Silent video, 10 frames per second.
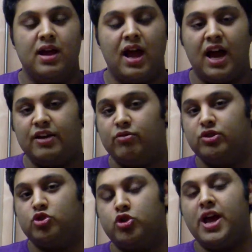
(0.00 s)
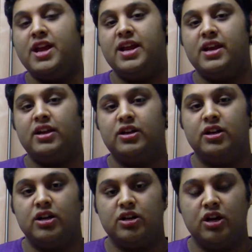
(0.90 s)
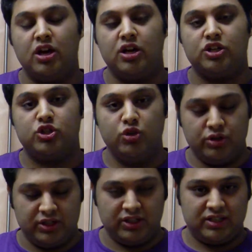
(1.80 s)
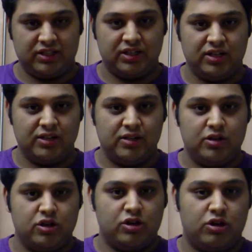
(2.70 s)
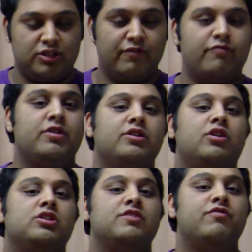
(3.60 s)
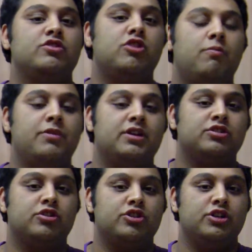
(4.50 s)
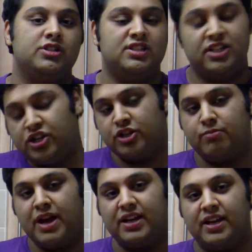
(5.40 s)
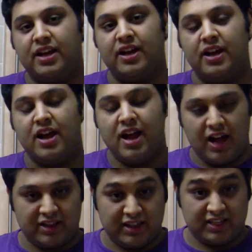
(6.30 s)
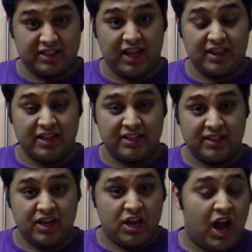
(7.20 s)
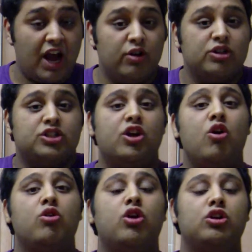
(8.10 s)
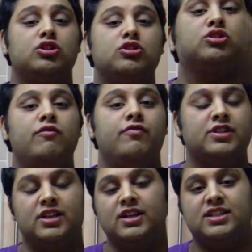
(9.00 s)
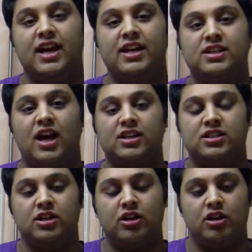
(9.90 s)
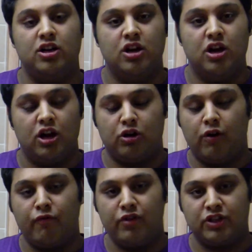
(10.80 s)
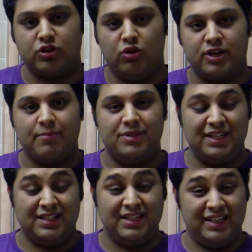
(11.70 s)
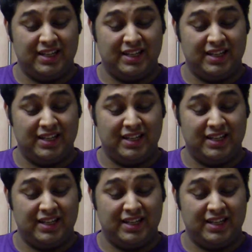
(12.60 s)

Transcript: and it was training students on different topics such as decision making and things like this. I also got to facilitate at a conference called MTC,